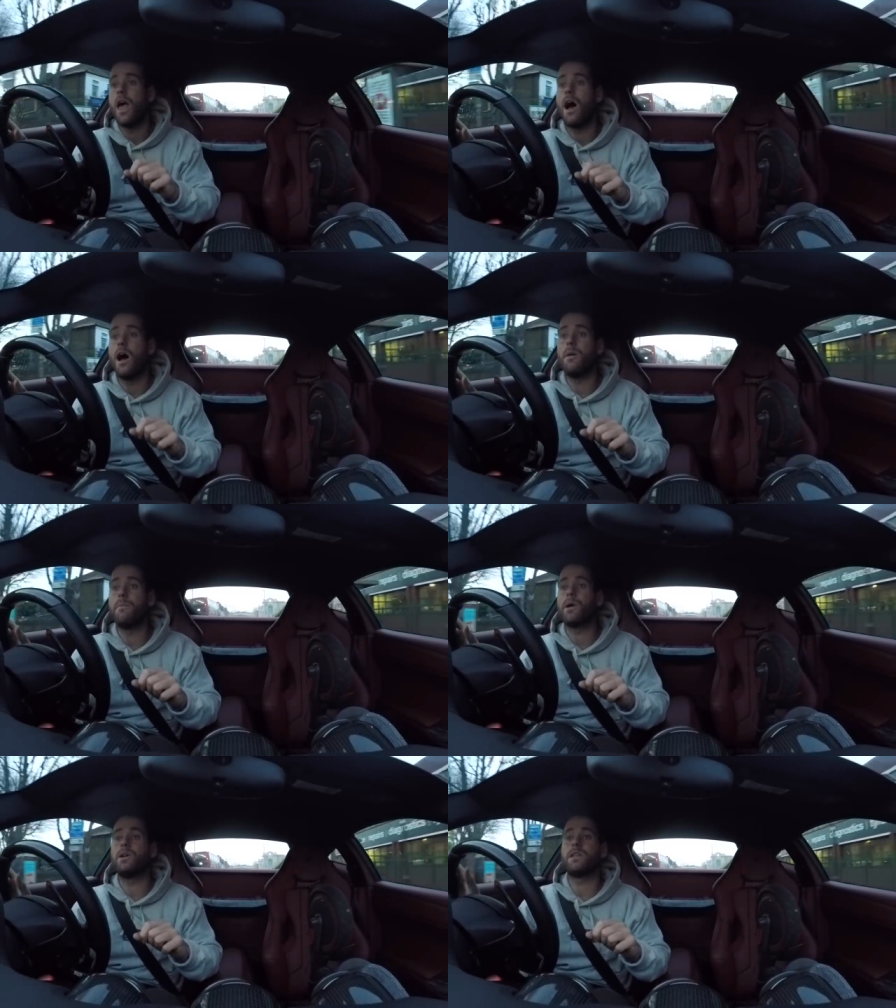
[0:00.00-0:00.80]
um,
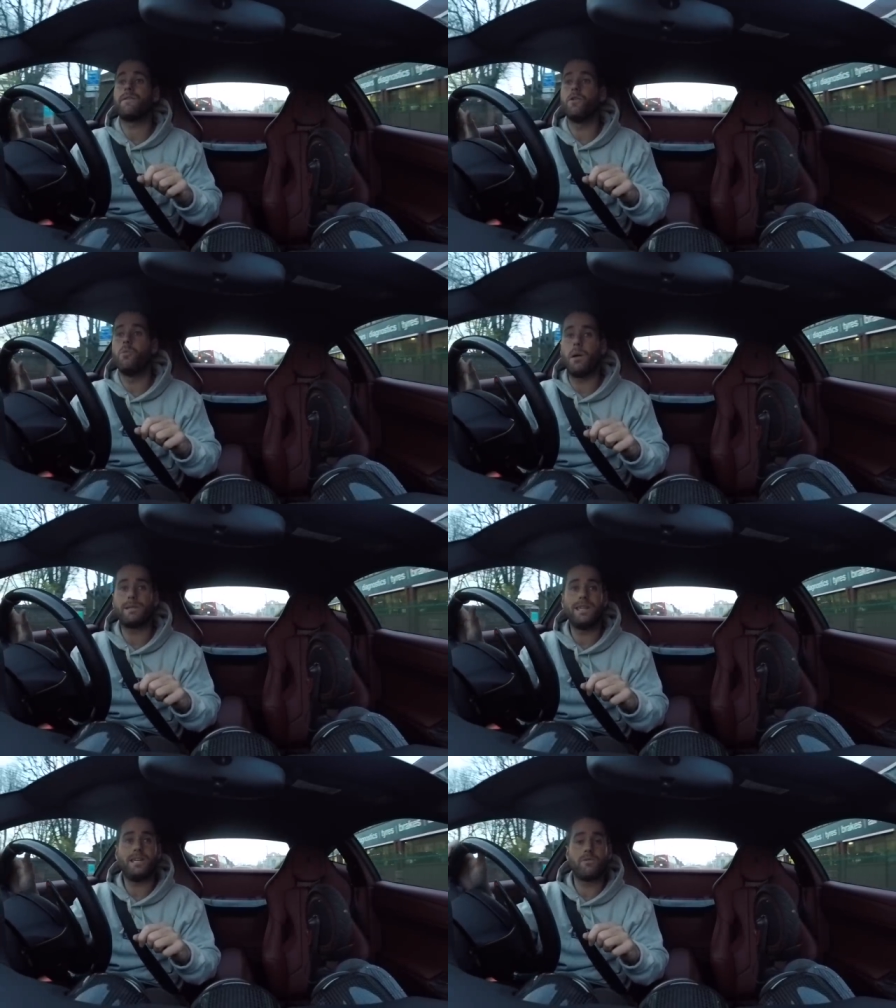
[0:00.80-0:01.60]
because the fuel pumps
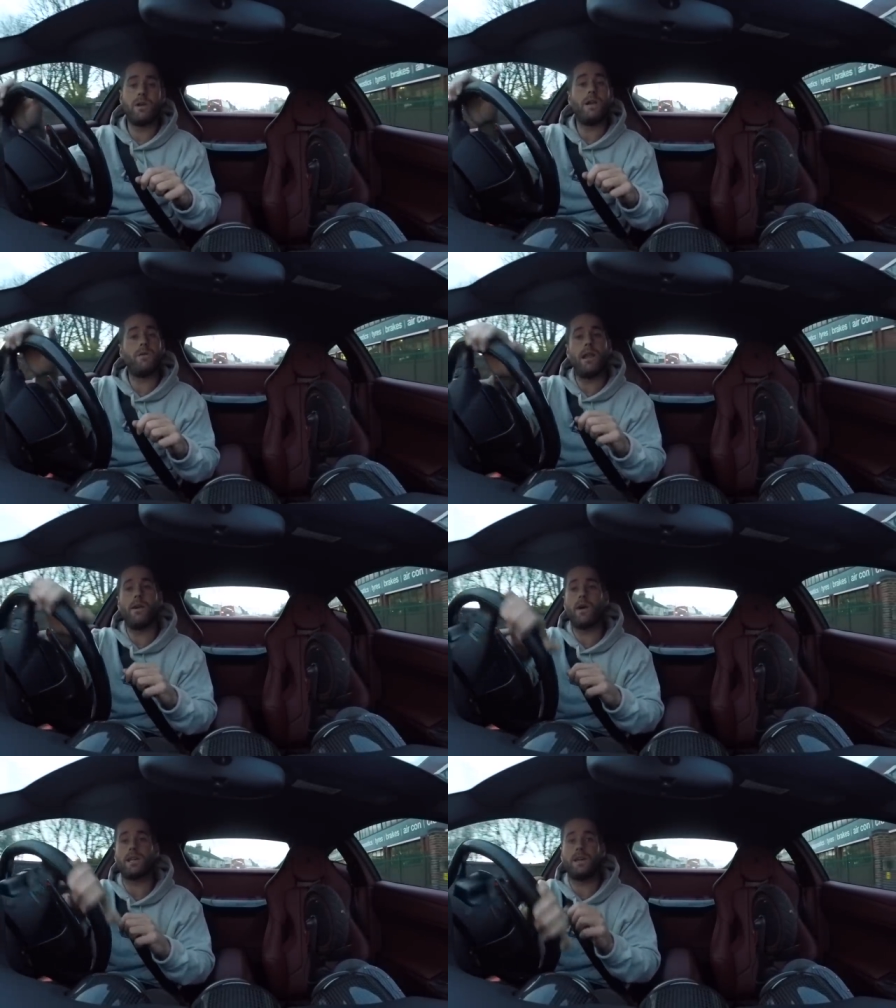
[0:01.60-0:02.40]
in these are really, really
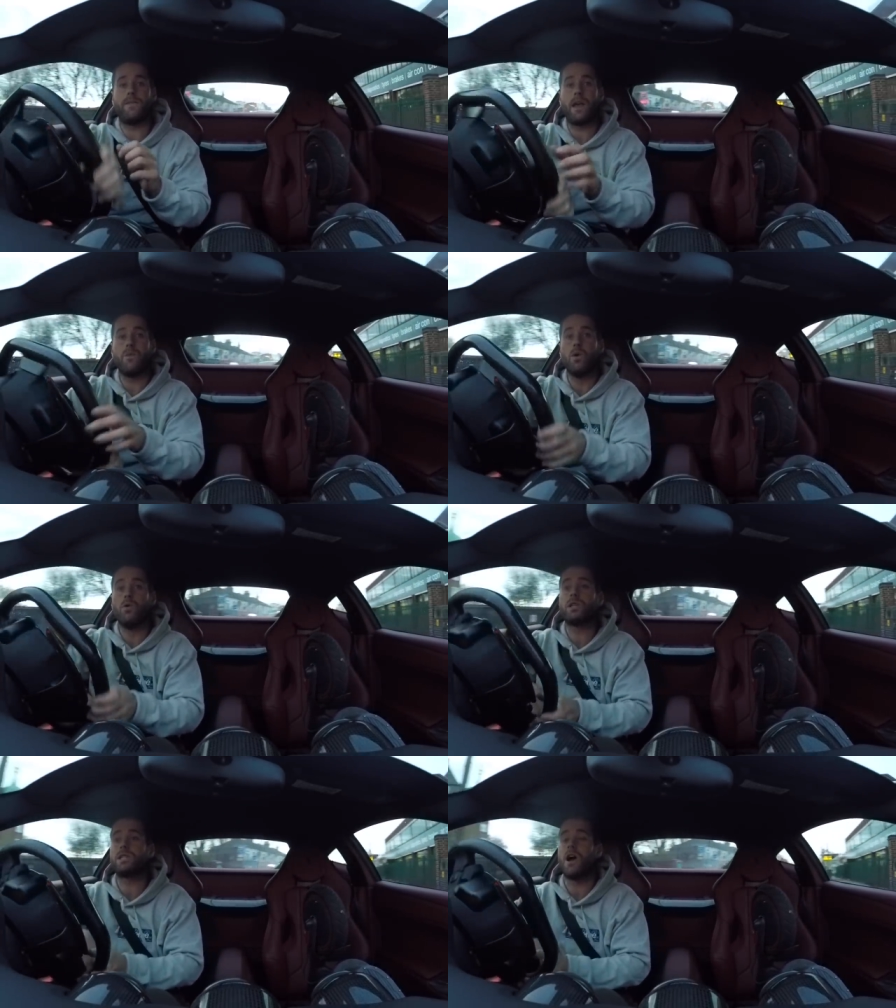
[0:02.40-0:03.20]
aggressive and they will
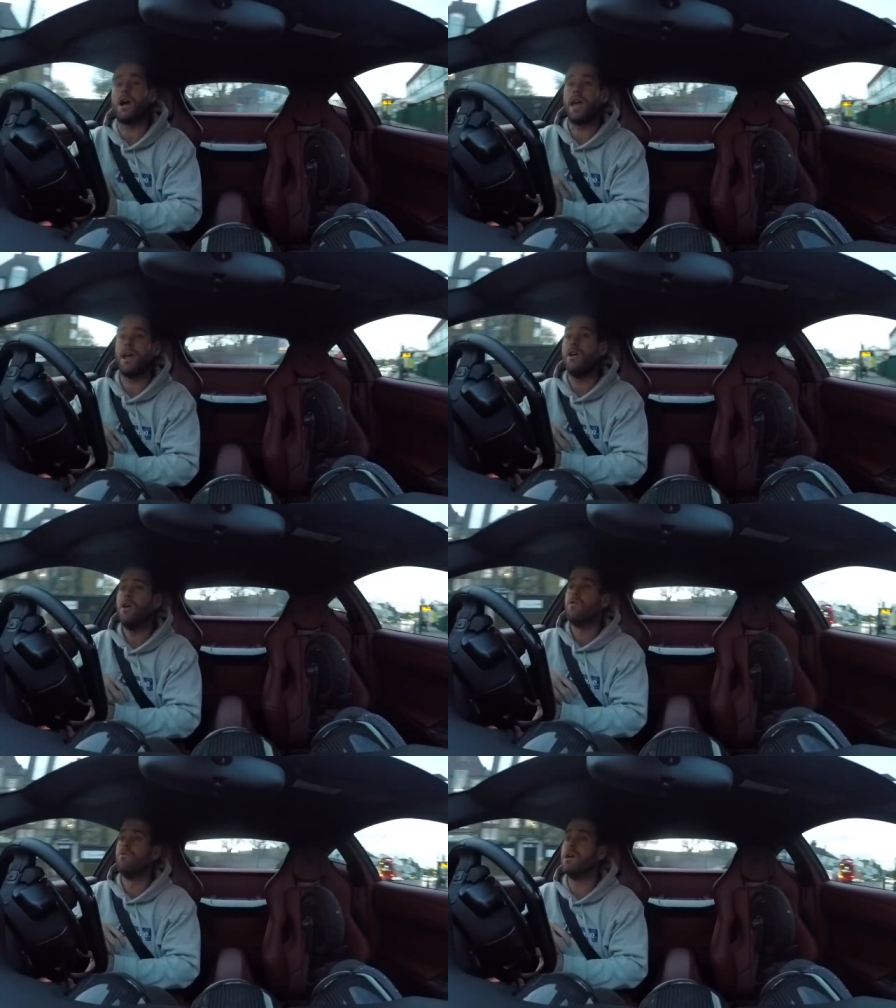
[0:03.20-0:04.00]
suck in
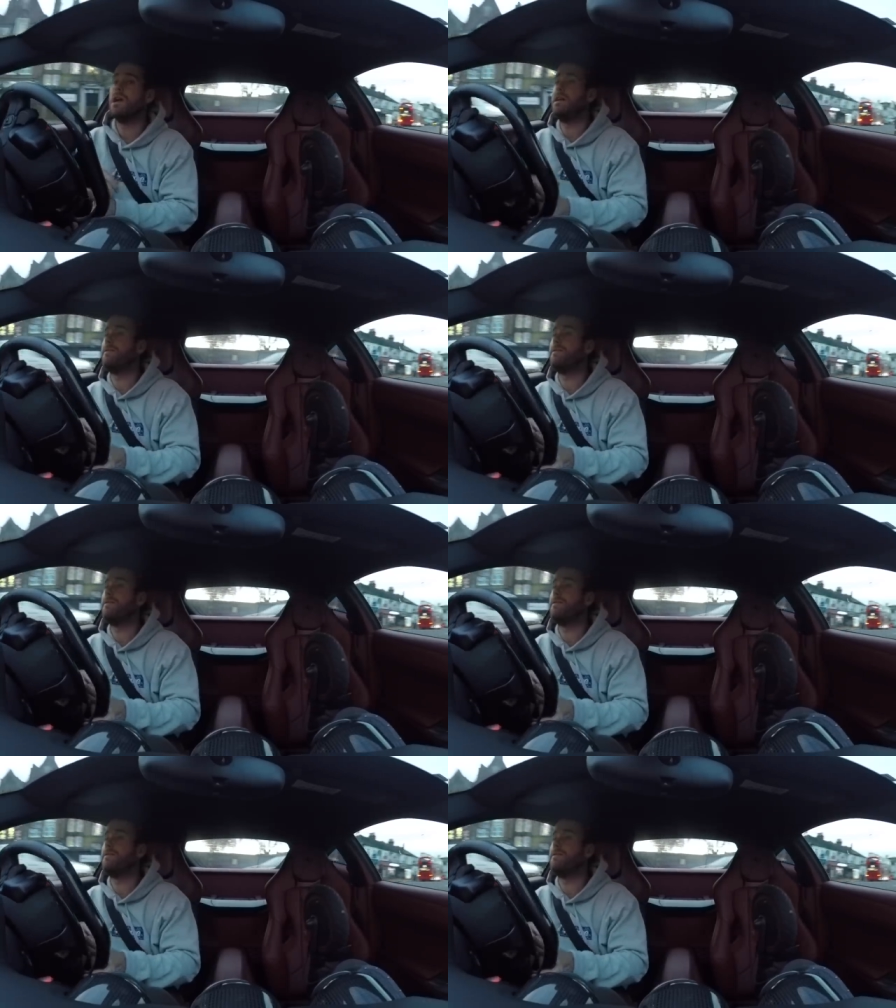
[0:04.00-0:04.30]
really